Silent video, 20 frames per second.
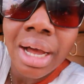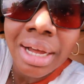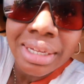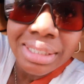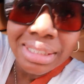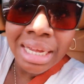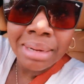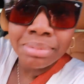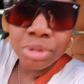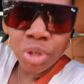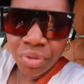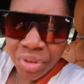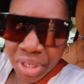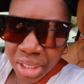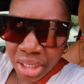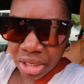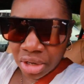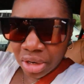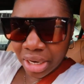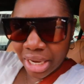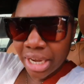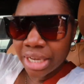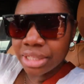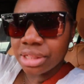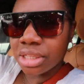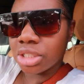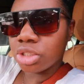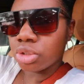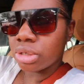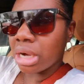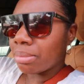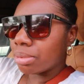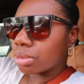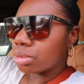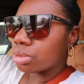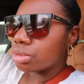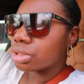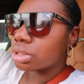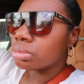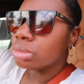I stopped over here at the
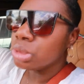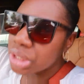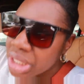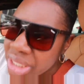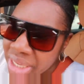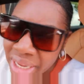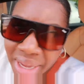Tropical Smoothie